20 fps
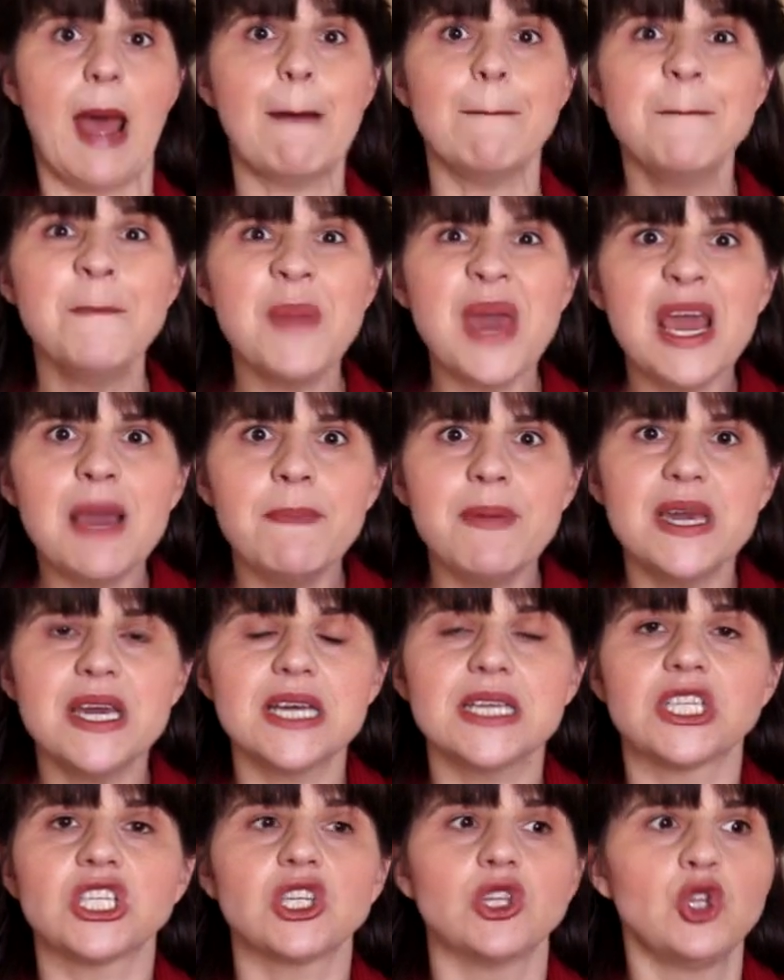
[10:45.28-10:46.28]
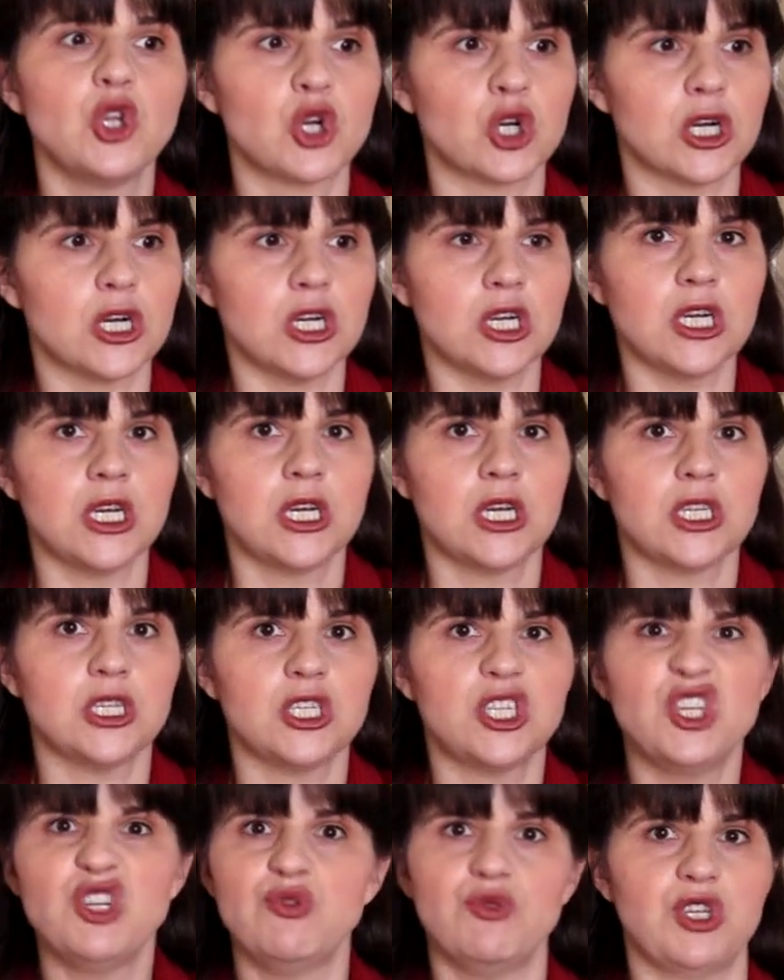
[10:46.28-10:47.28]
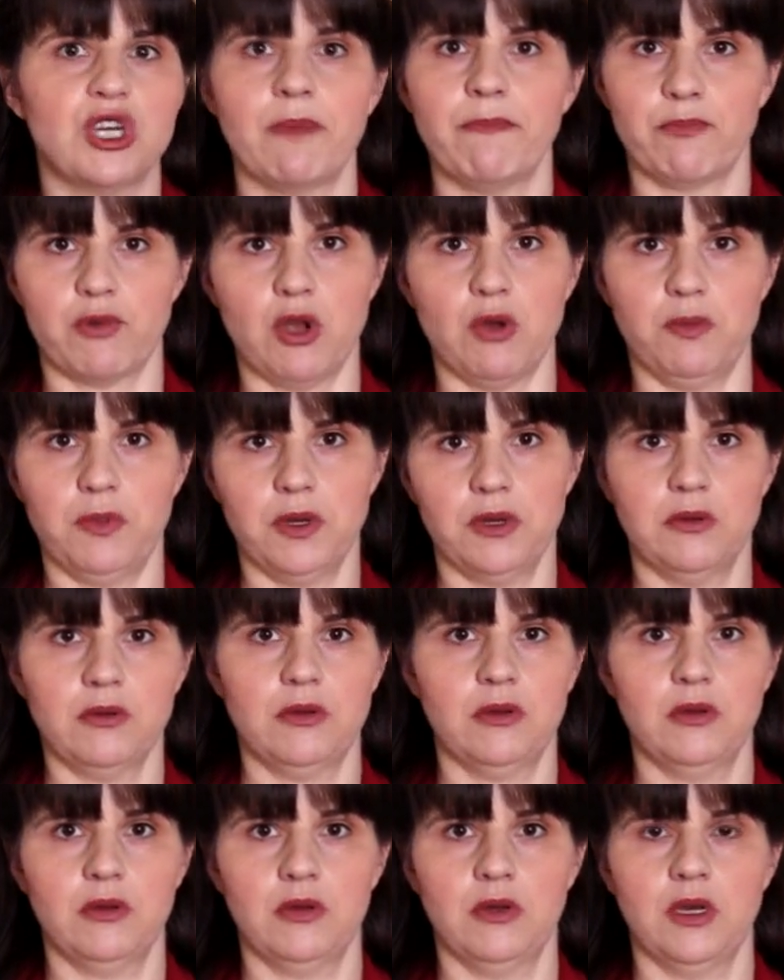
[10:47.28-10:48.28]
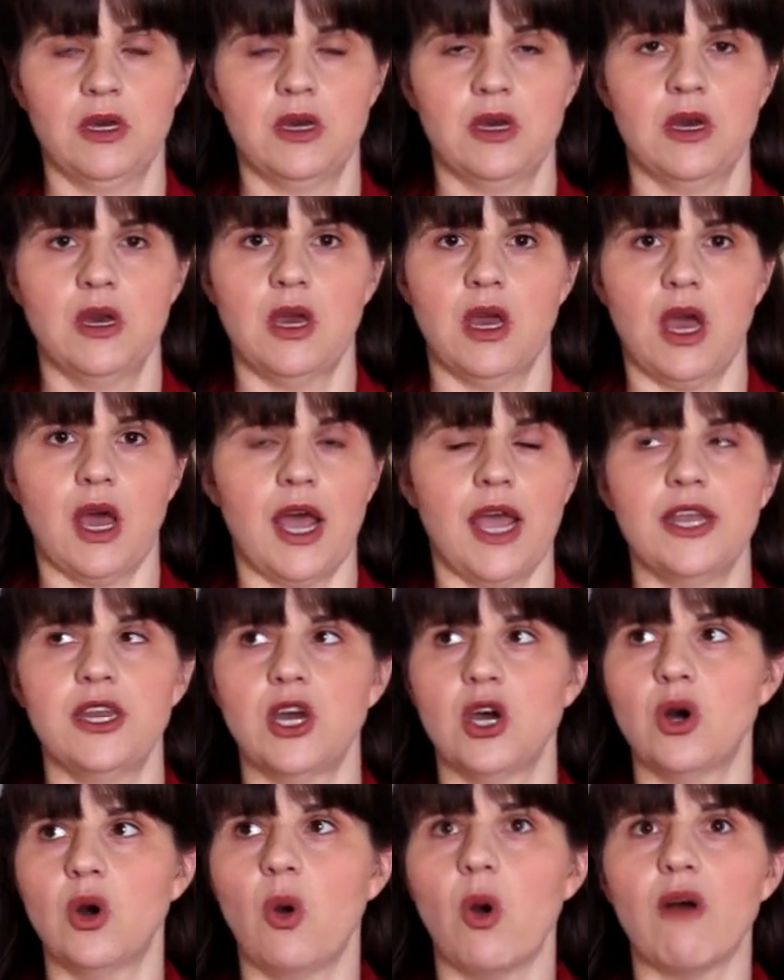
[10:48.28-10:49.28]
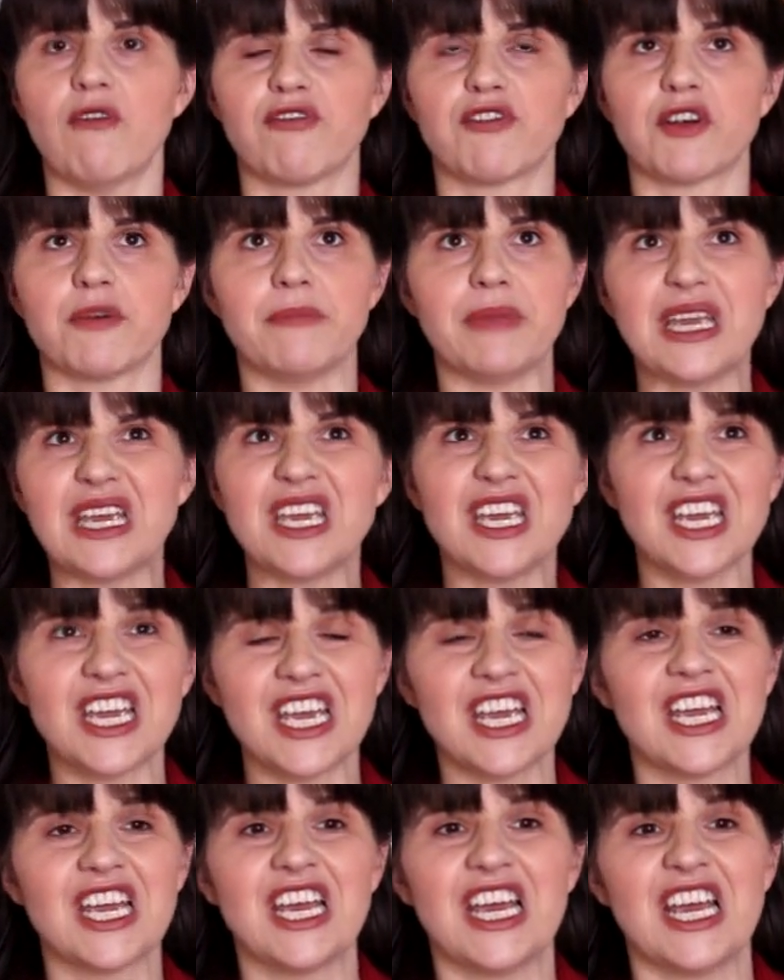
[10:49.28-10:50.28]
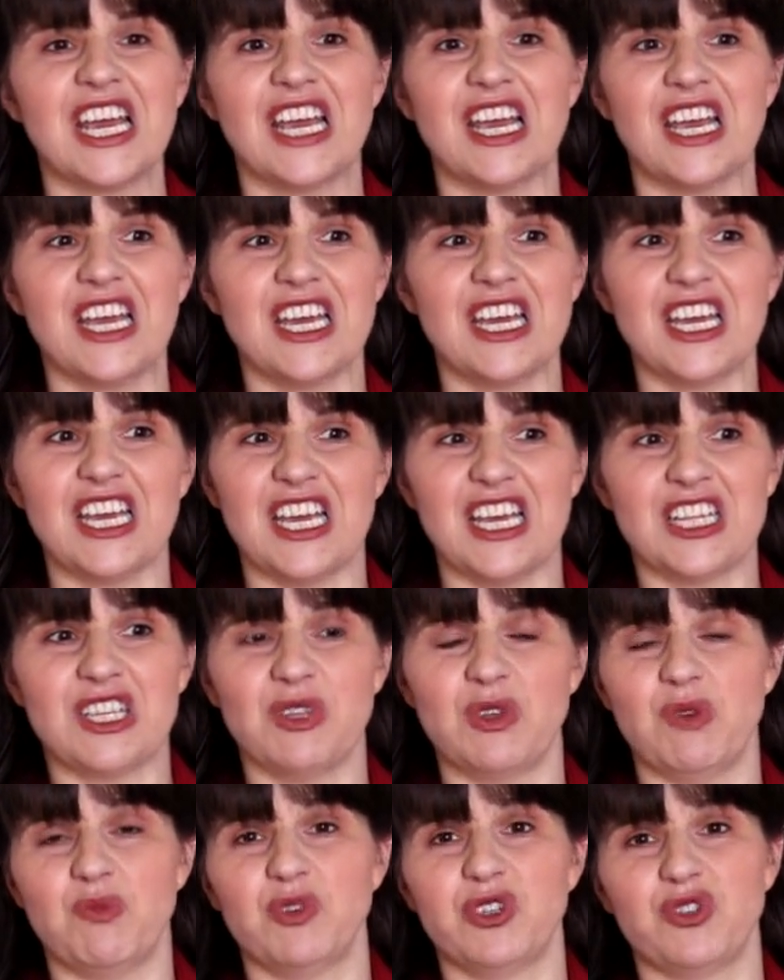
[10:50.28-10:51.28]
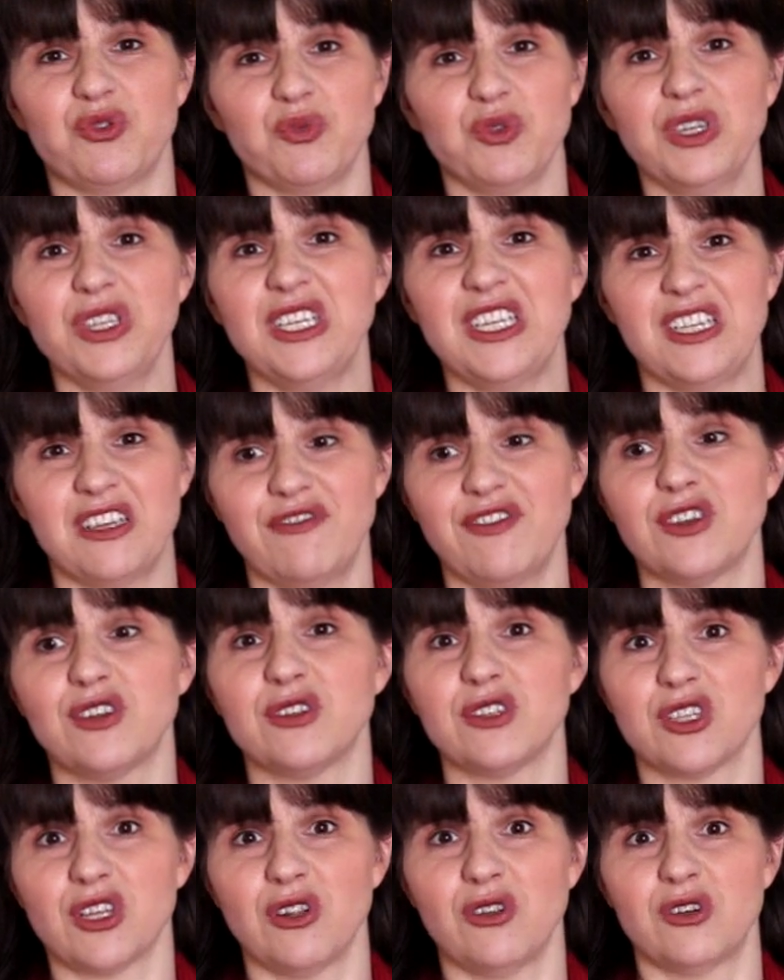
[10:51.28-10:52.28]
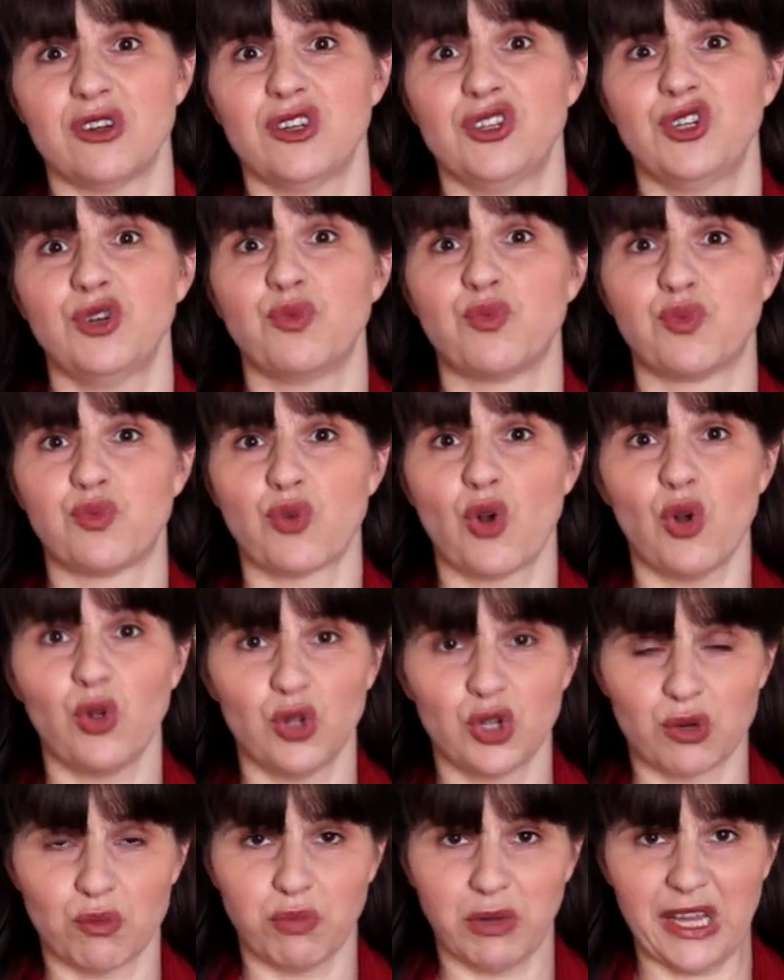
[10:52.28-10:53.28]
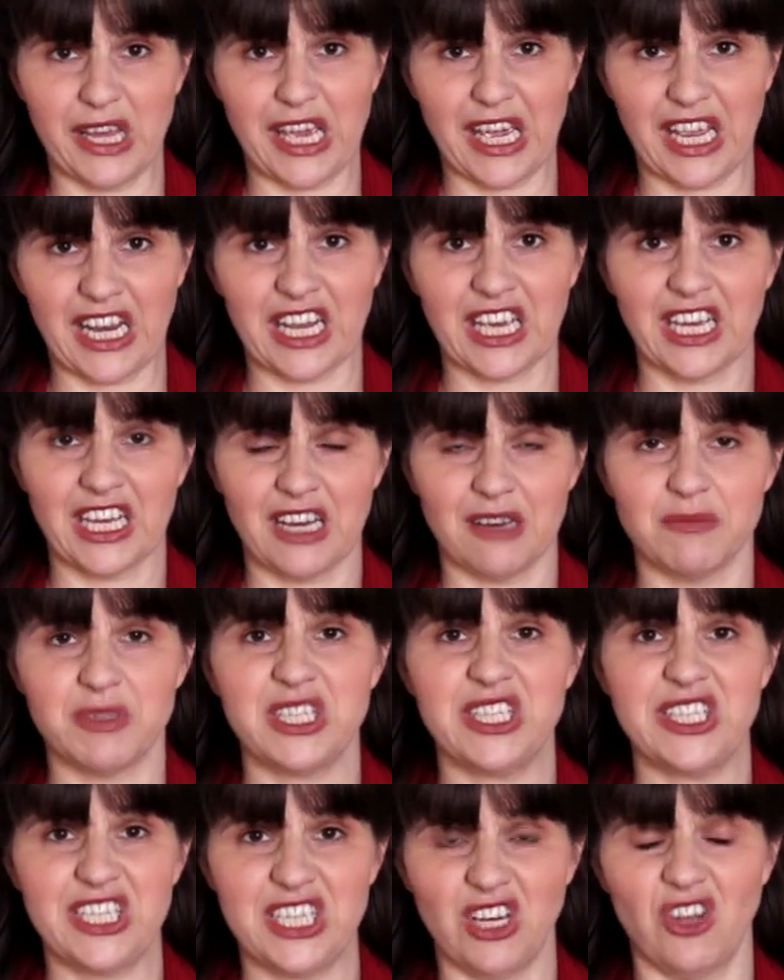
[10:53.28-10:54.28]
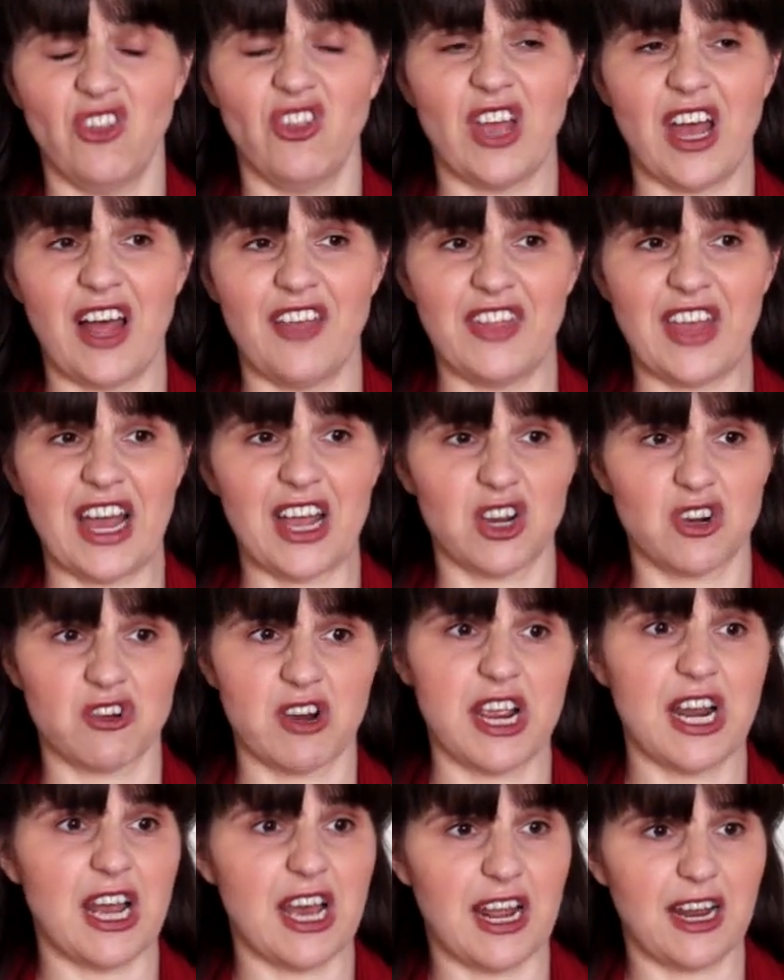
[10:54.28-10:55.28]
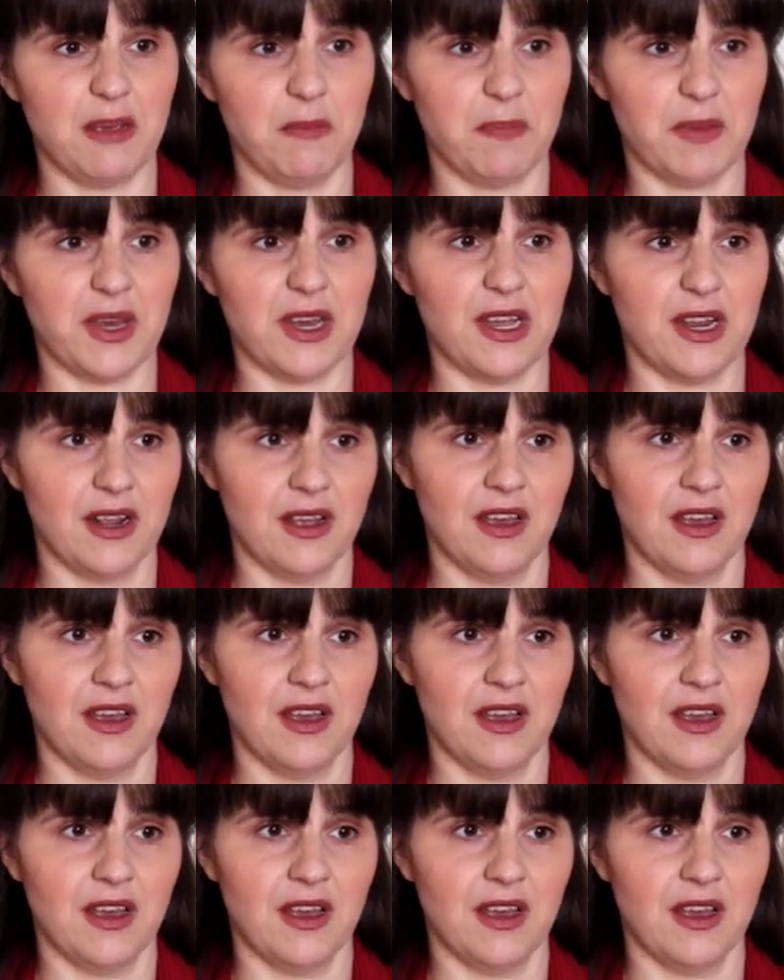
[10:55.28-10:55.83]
Maybe it's learn to do jump rope. I know for me, it was really difficult to learn to rollerblade. I'm still not that great at it, but